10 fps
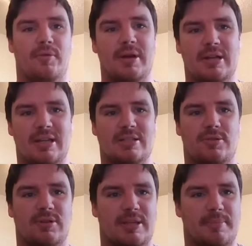everyone, it's
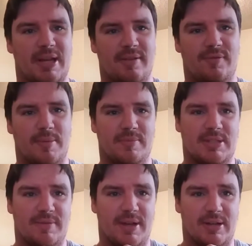Quentin Bennett from
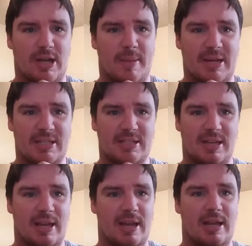Severe Comics,
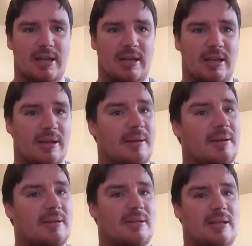and
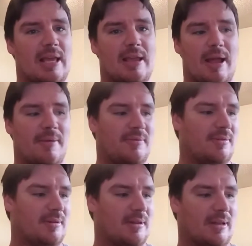today I'd
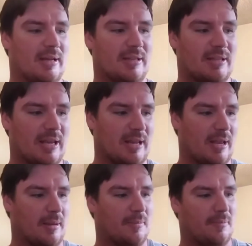like to take
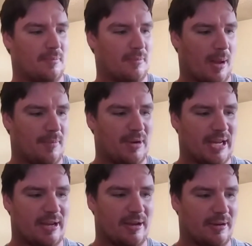a
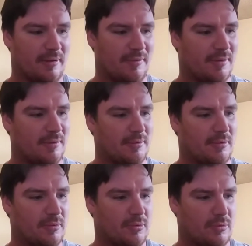break
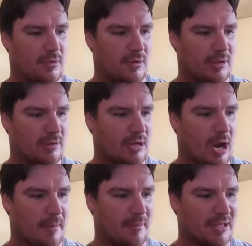doing
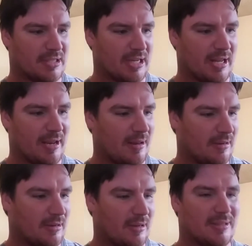comic books today
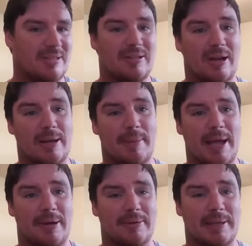and just talk
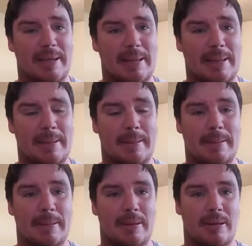about
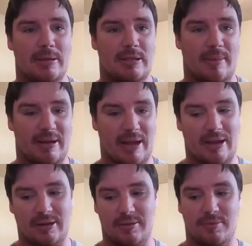how
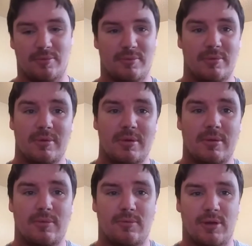to
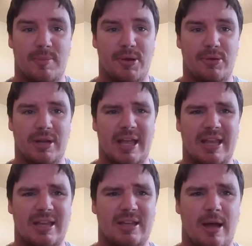reboot
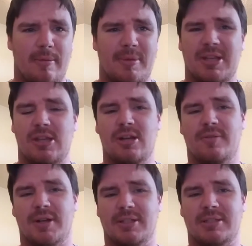a comic book
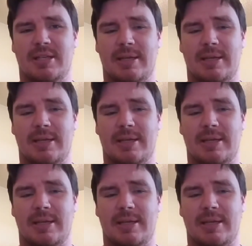universe.